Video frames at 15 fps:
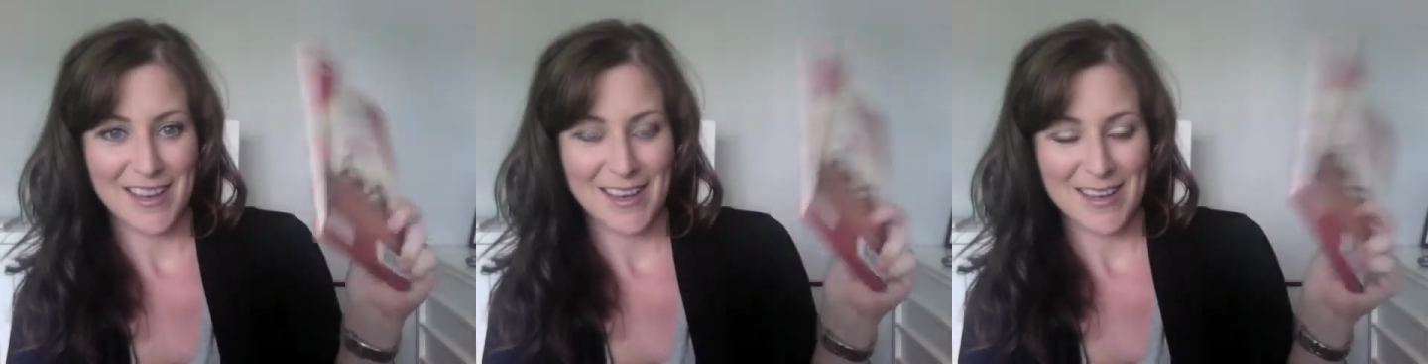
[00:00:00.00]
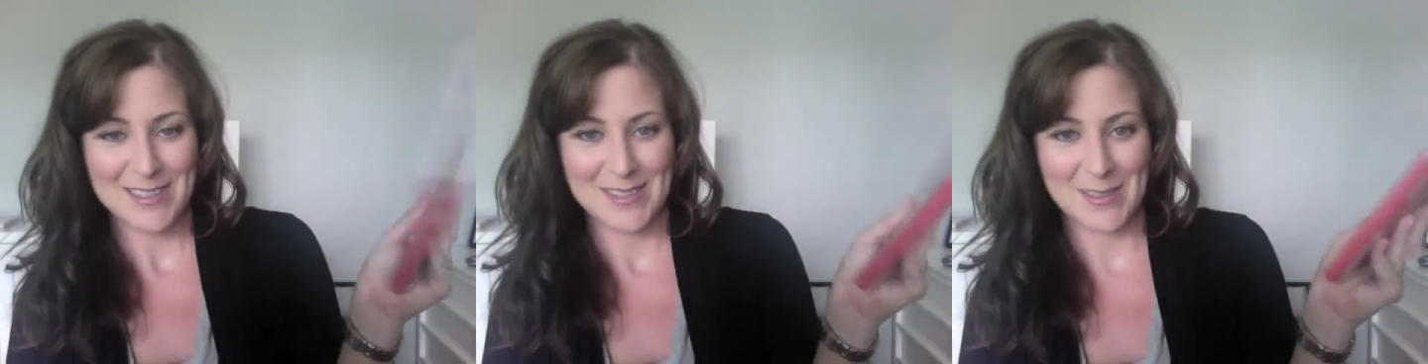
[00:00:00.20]

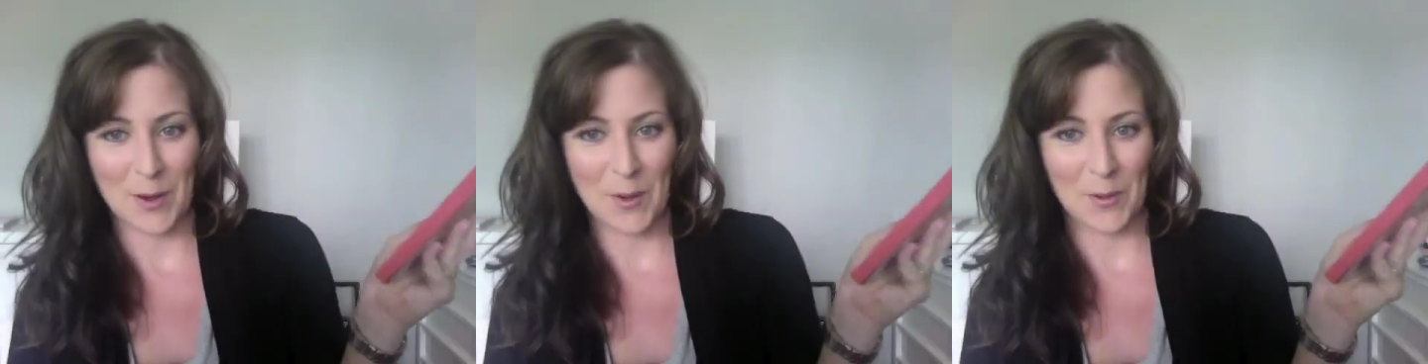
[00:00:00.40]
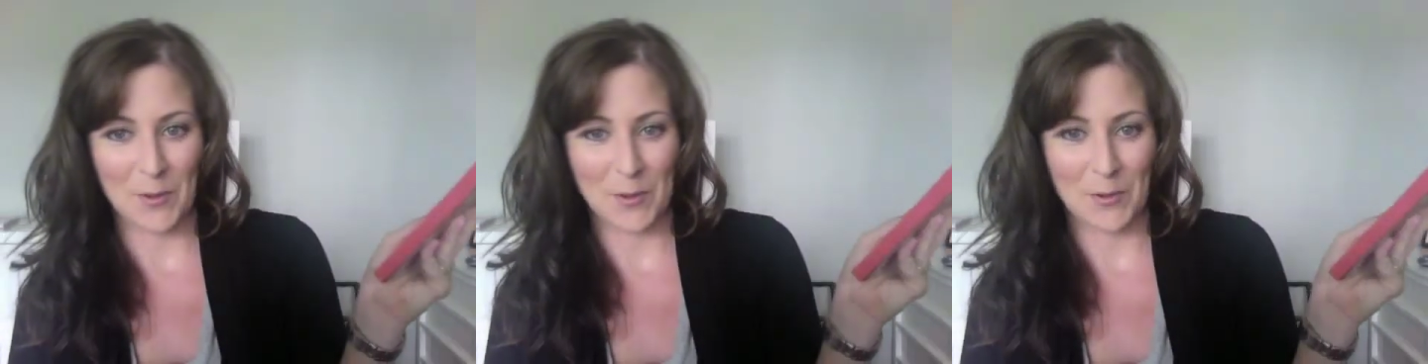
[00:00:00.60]

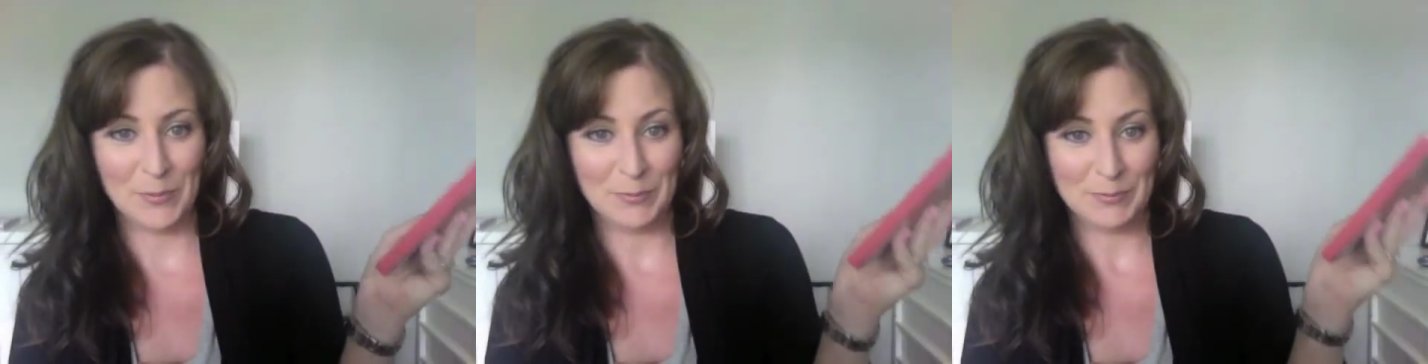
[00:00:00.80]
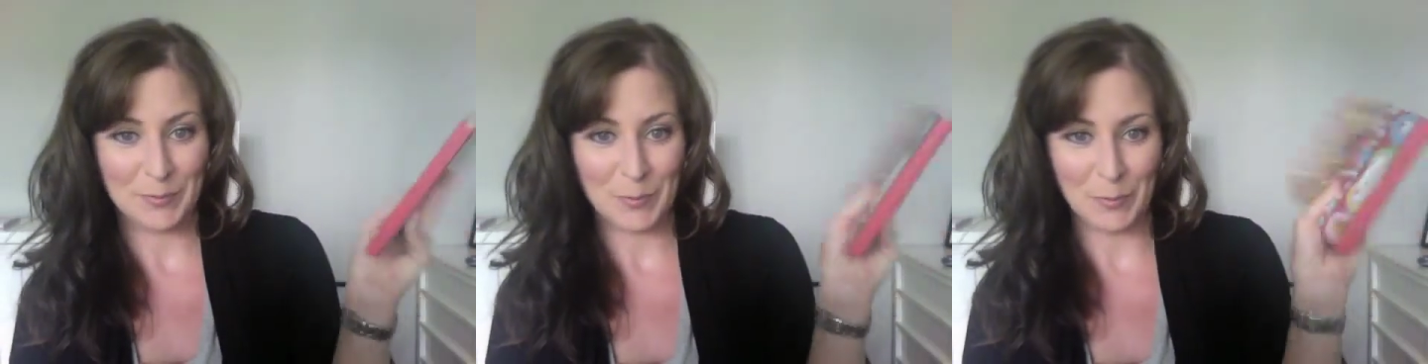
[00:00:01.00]

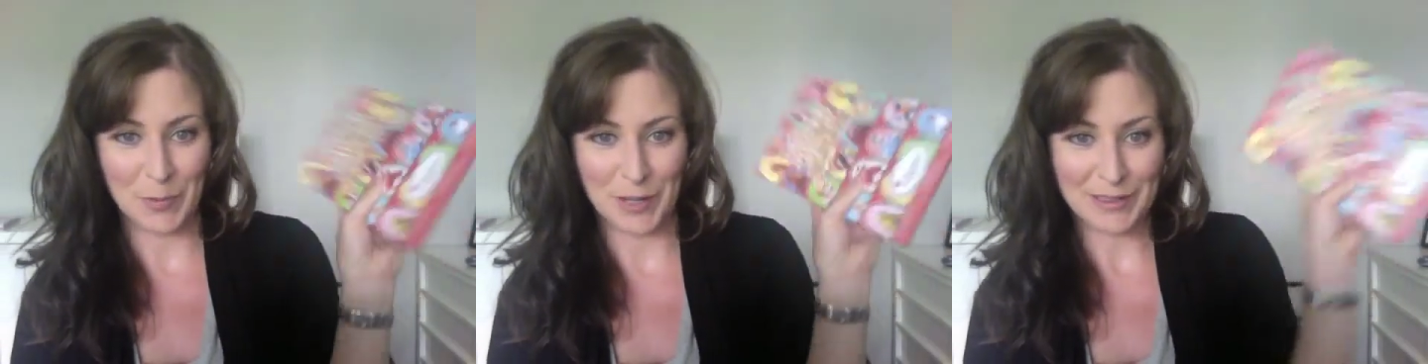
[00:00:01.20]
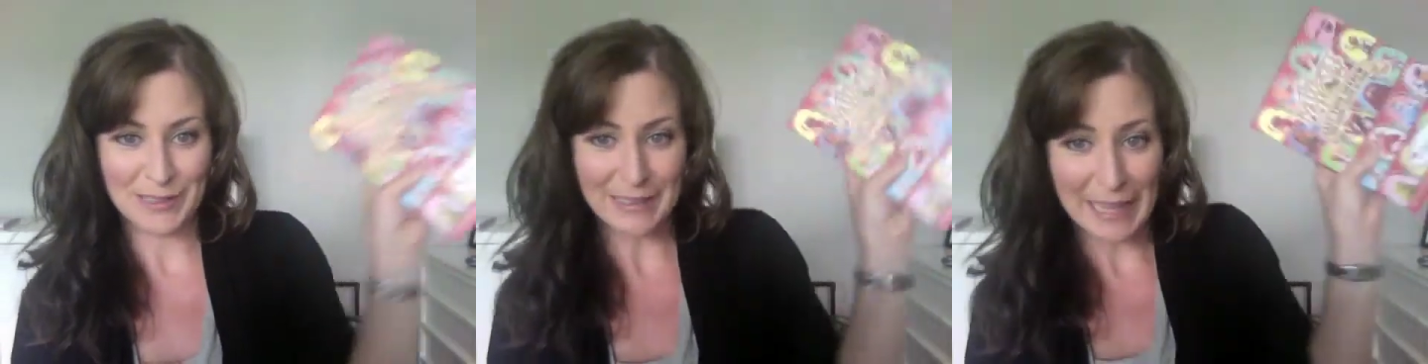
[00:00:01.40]
So
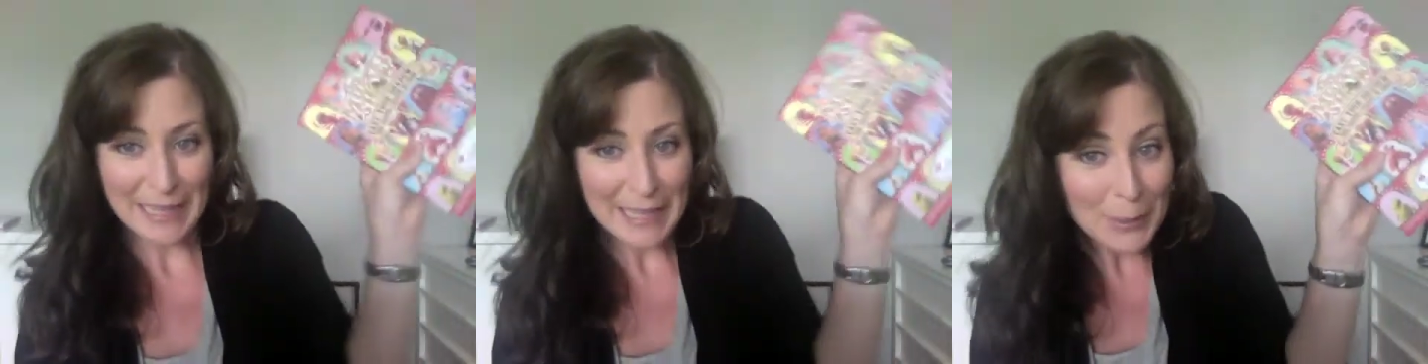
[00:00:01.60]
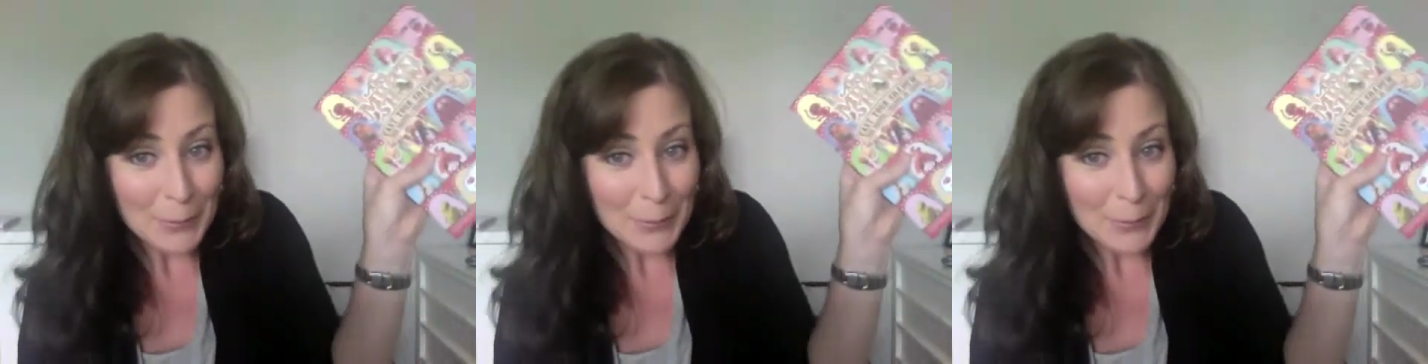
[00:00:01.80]
one lucky